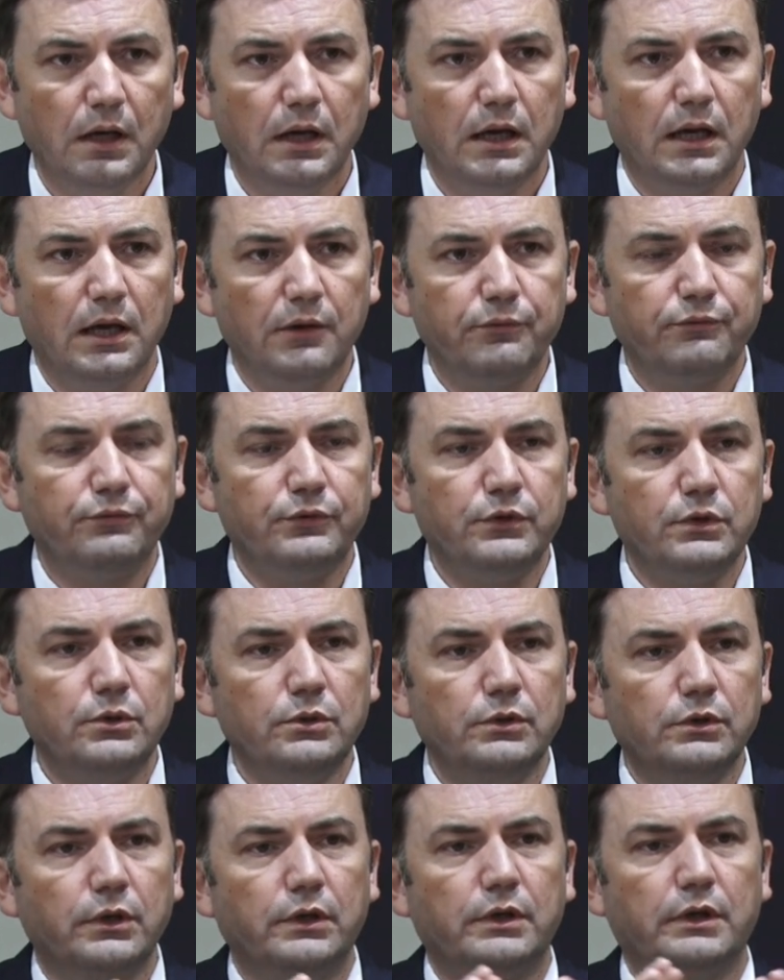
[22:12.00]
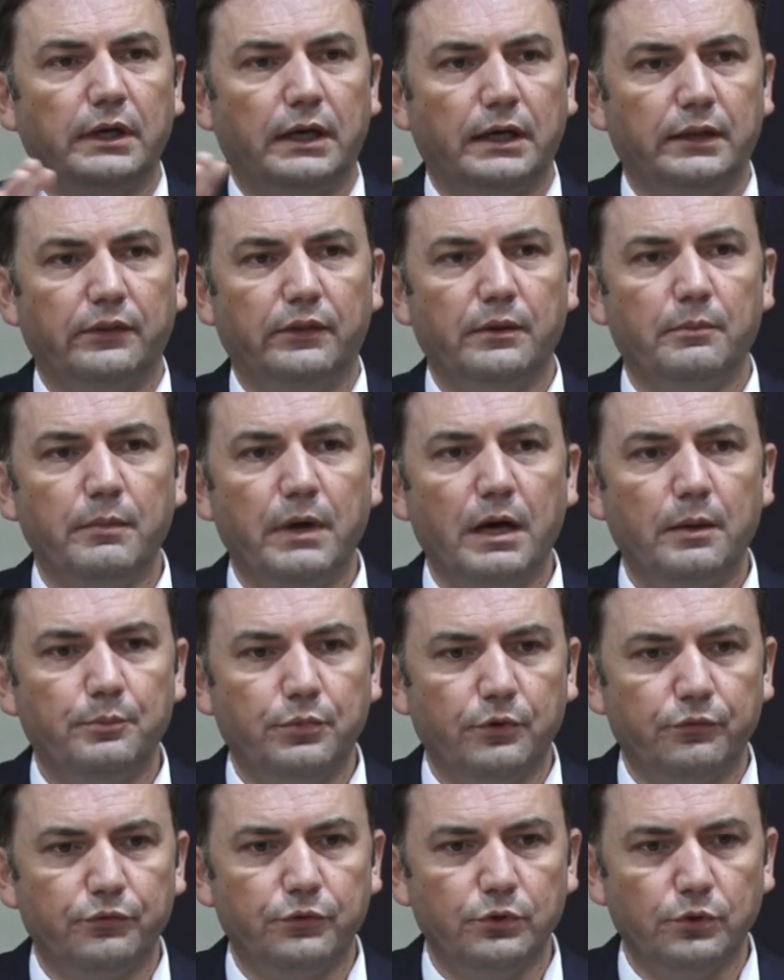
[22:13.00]
If you look at the map
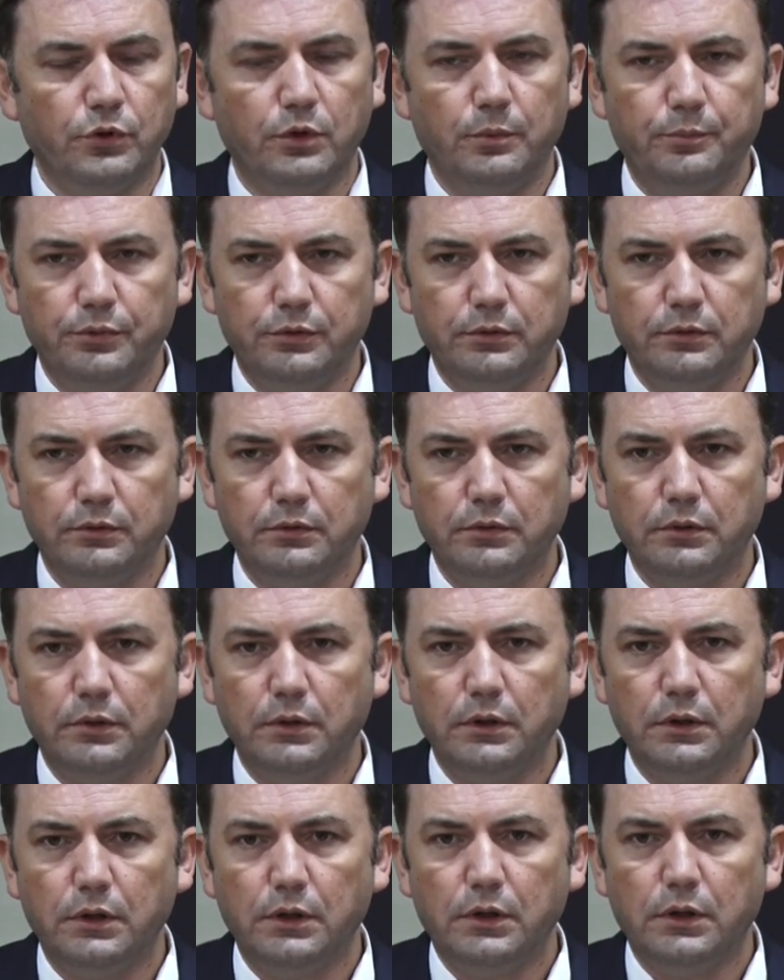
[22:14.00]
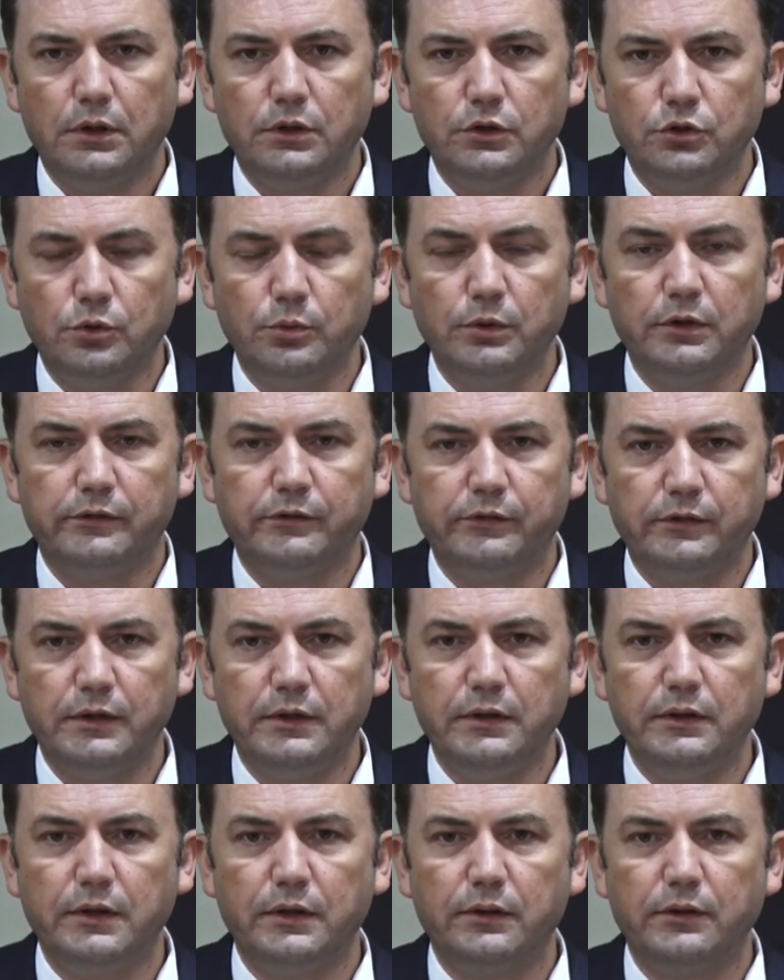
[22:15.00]
of Europe, you will see
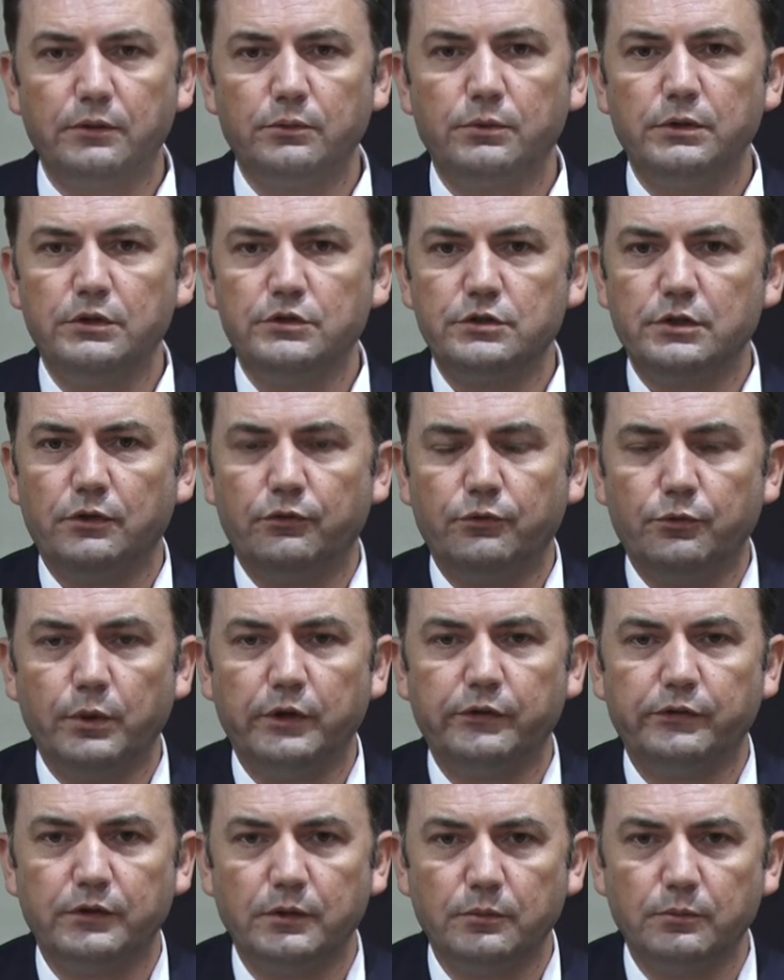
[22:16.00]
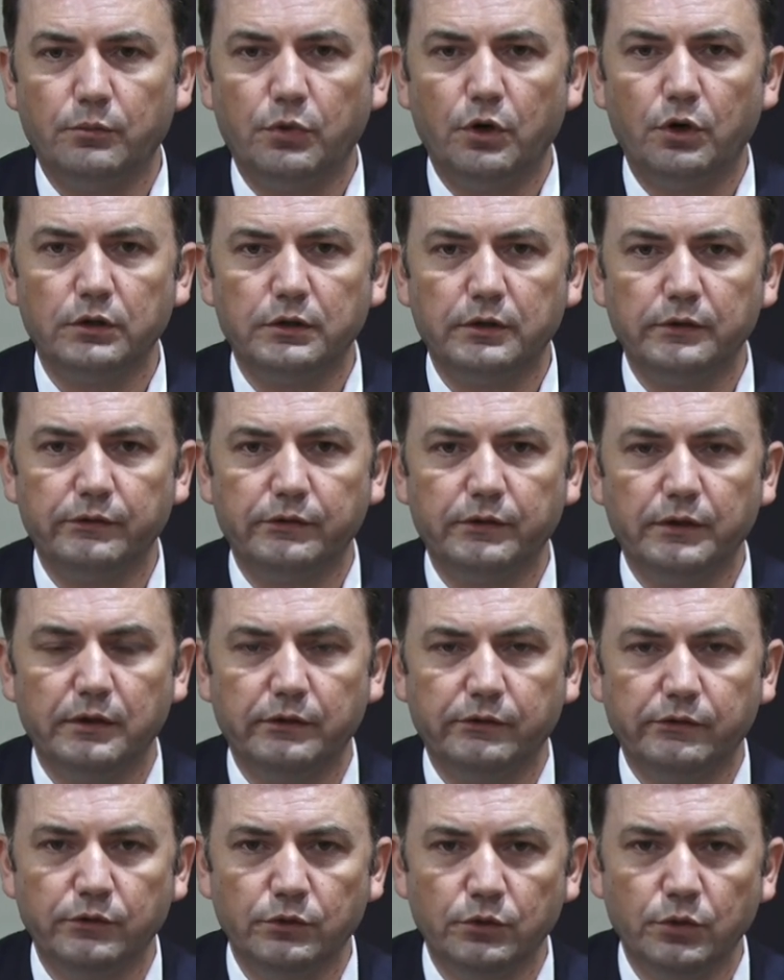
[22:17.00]
that the region of Western Balkans
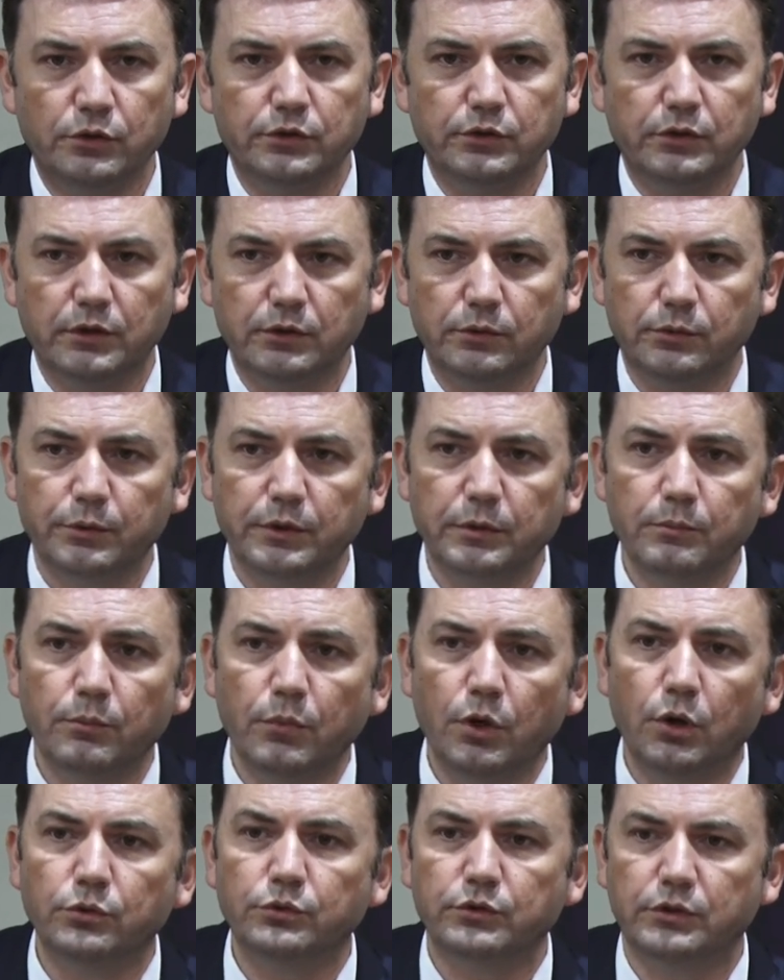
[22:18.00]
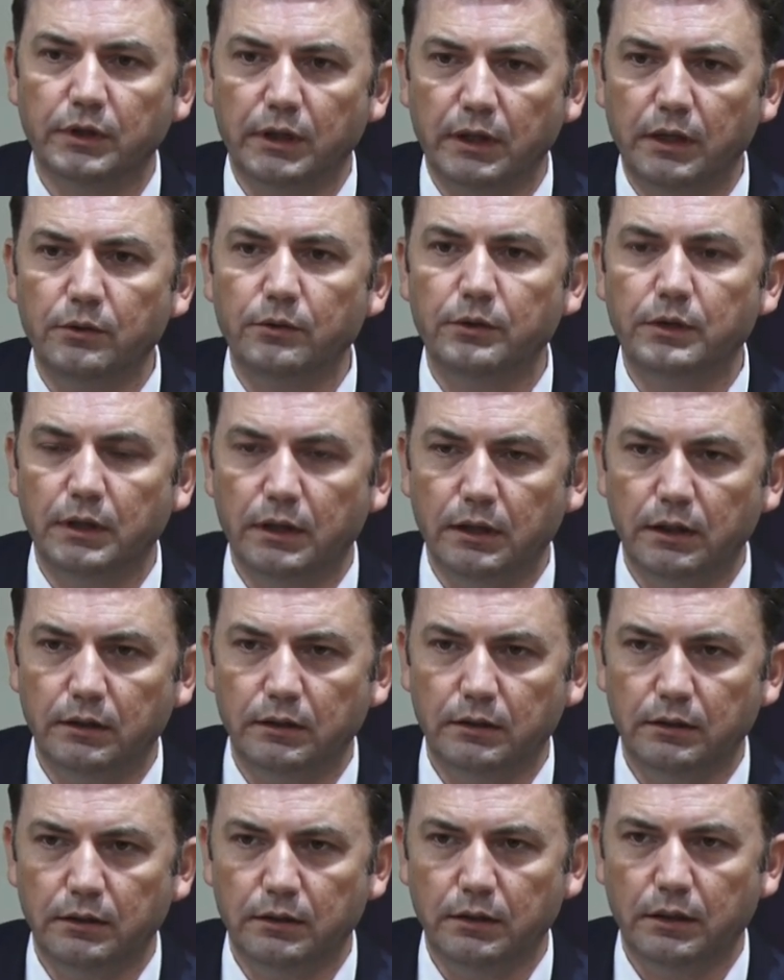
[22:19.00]
is not a remote area
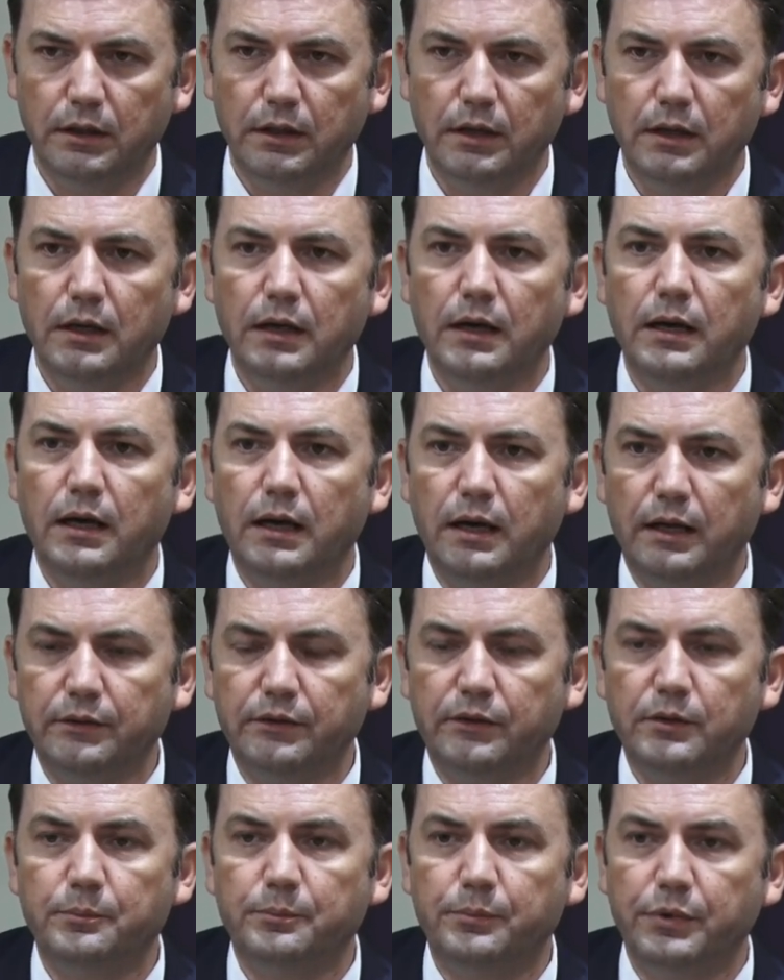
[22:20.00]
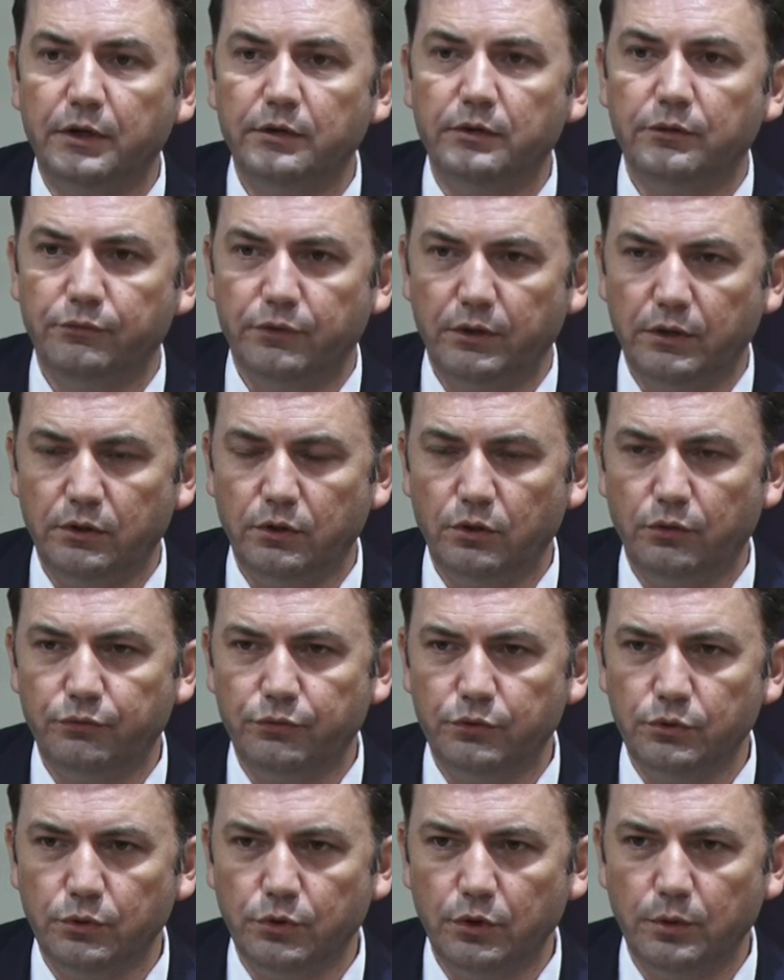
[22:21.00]
at the periphery of
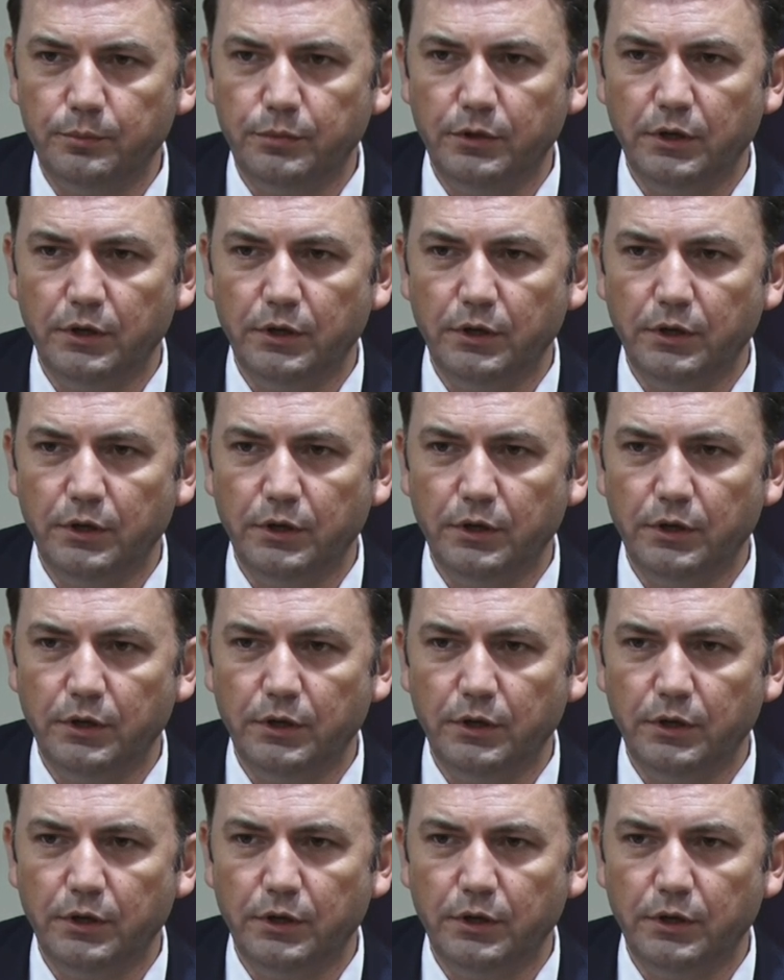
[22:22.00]
Europe.